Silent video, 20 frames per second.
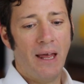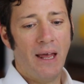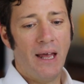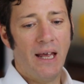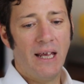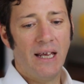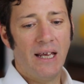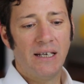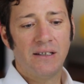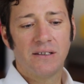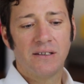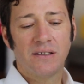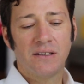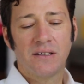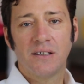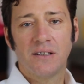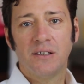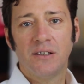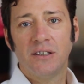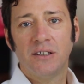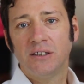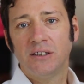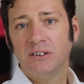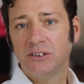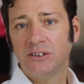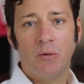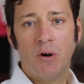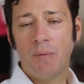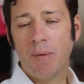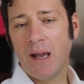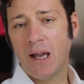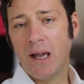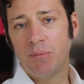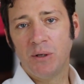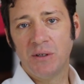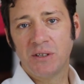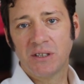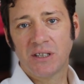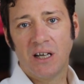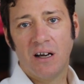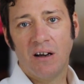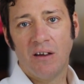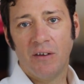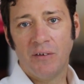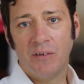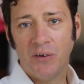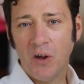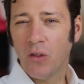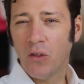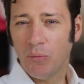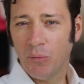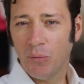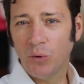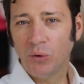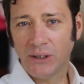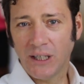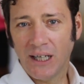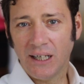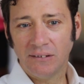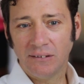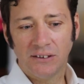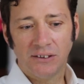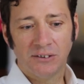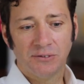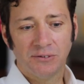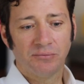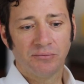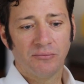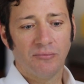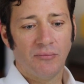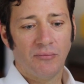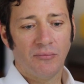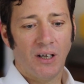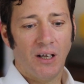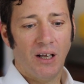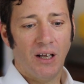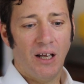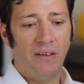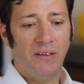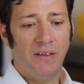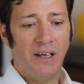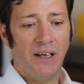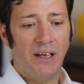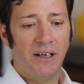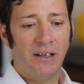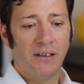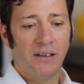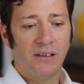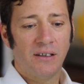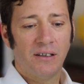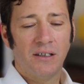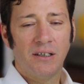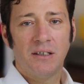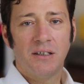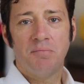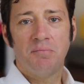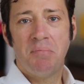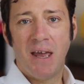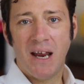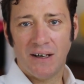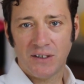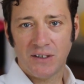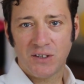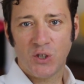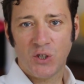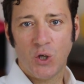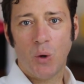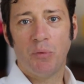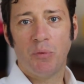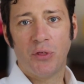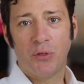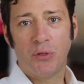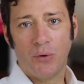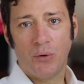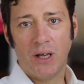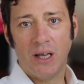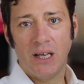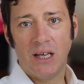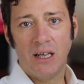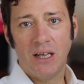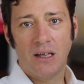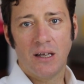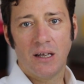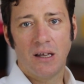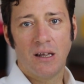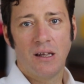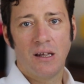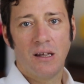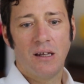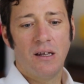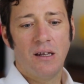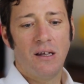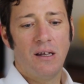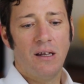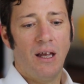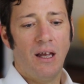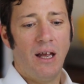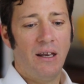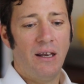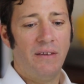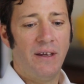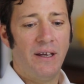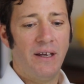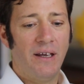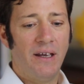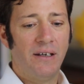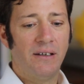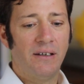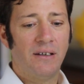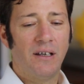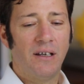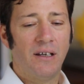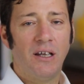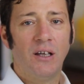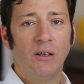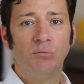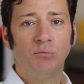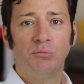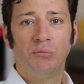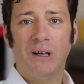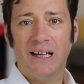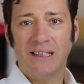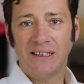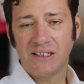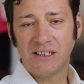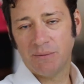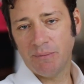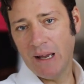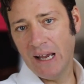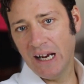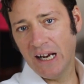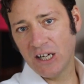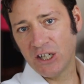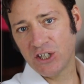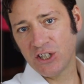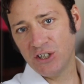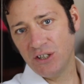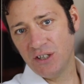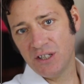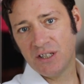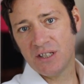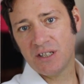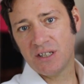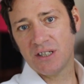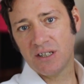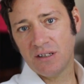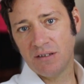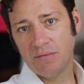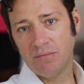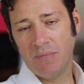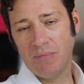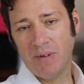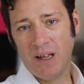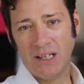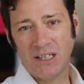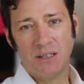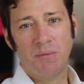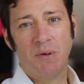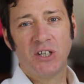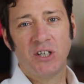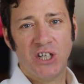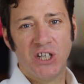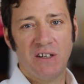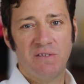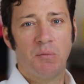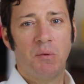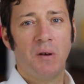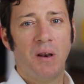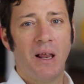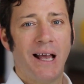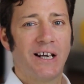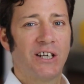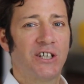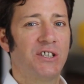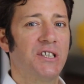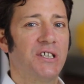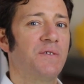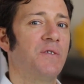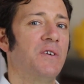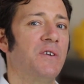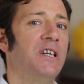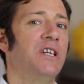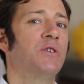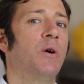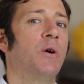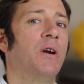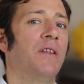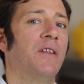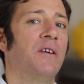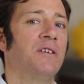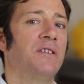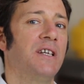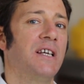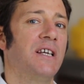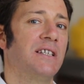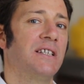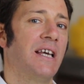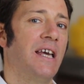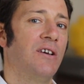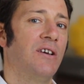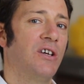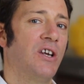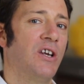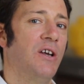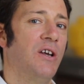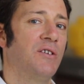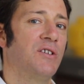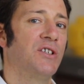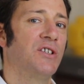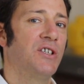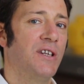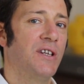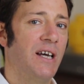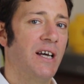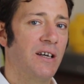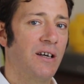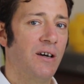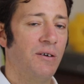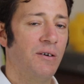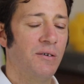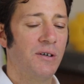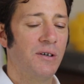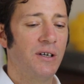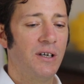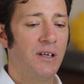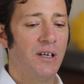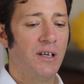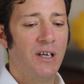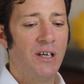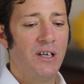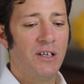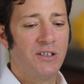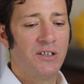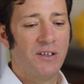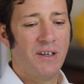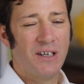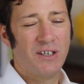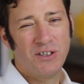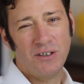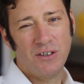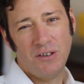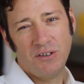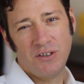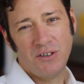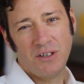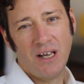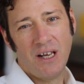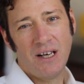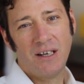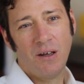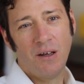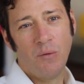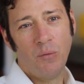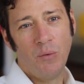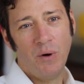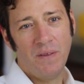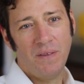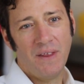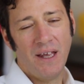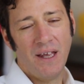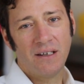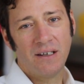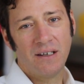and don't worry about how blue sky are. Note them all down, and then pick the top 3, and then add some actions, some achievable actions for each one of those things to get you closer to that goal. So you should end up with